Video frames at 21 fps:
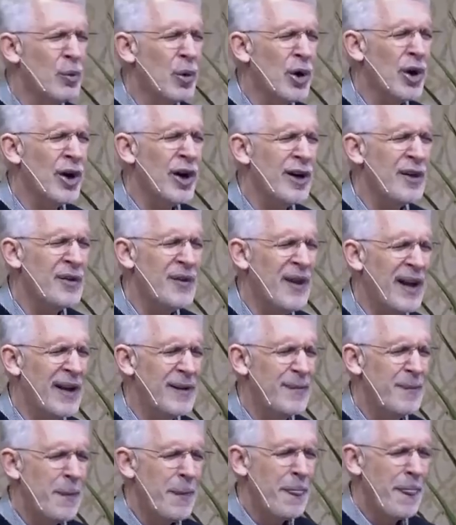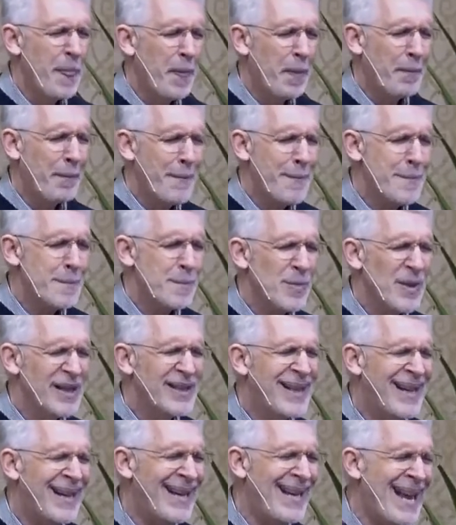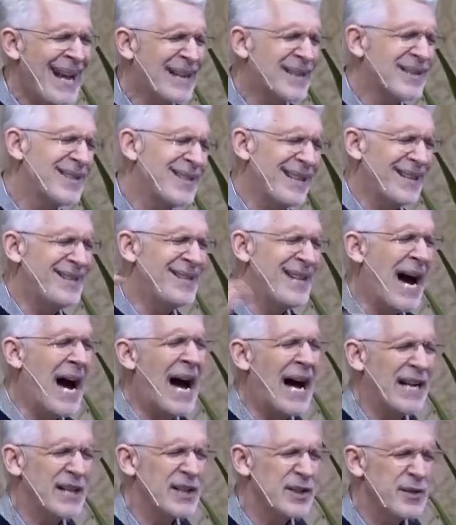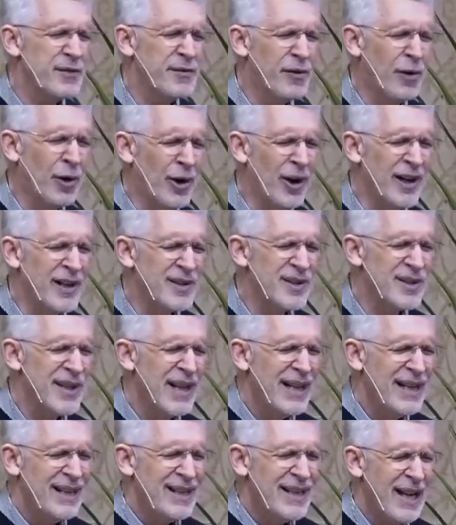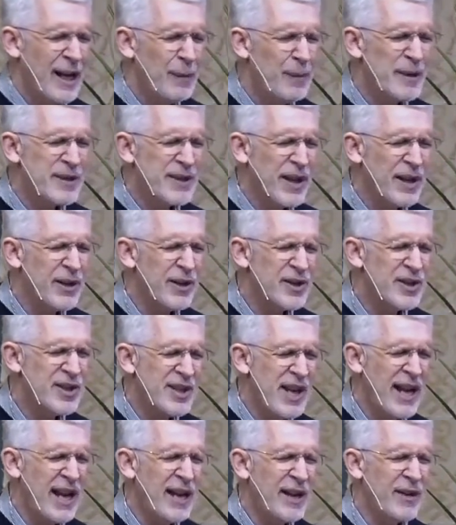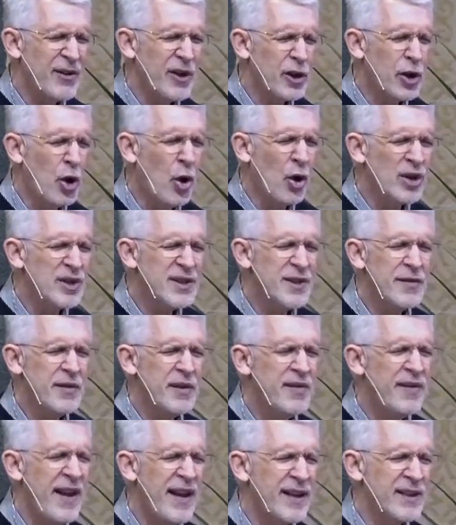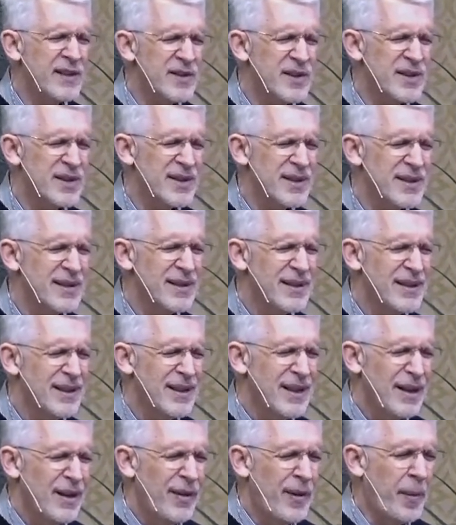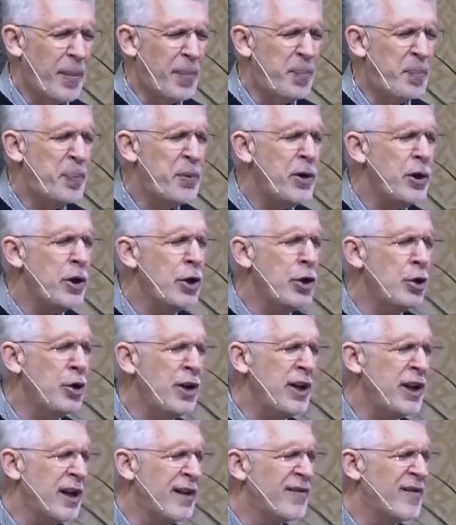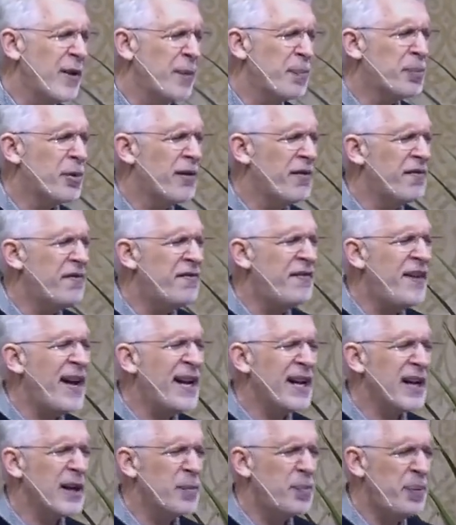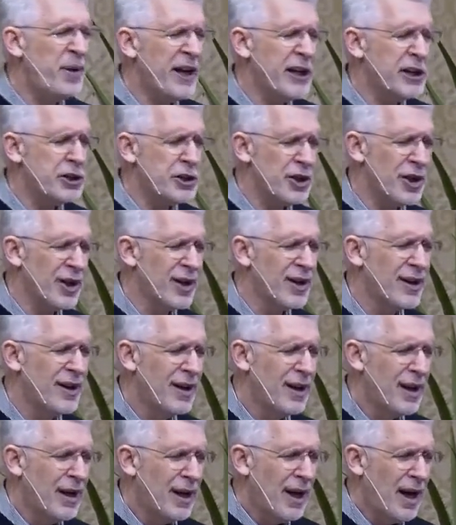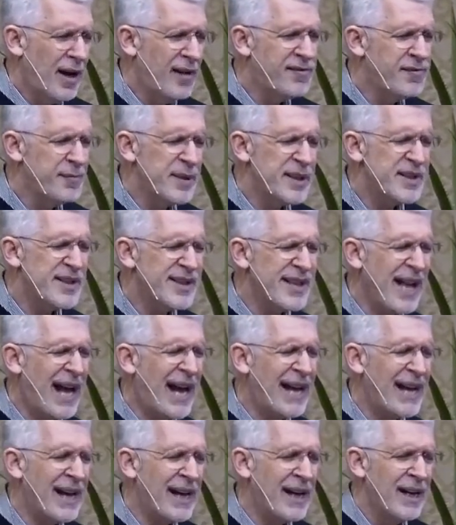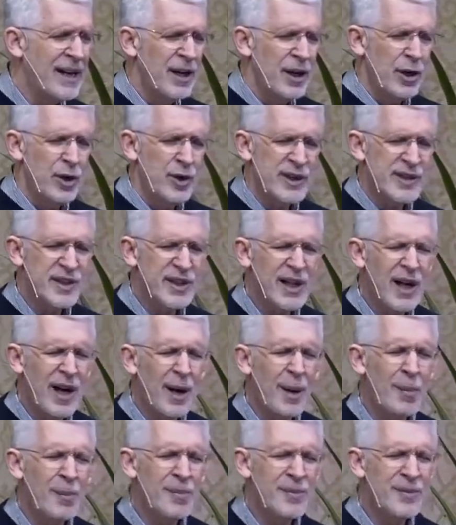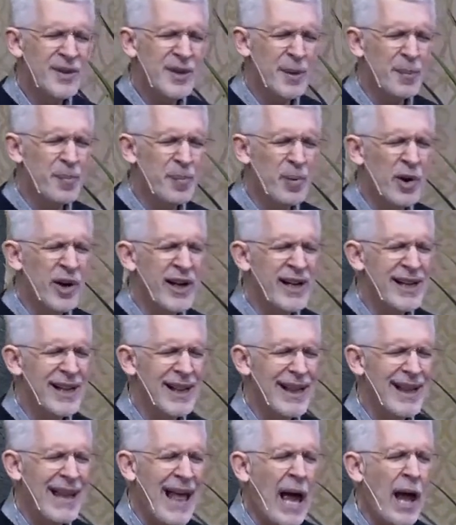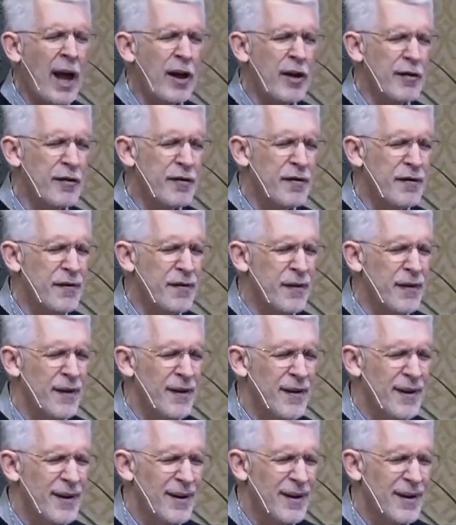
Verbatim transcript: word that connects the dots for us to help us understand the course of events, the beauty of the prophetic picture of Messiah who has come to bring life.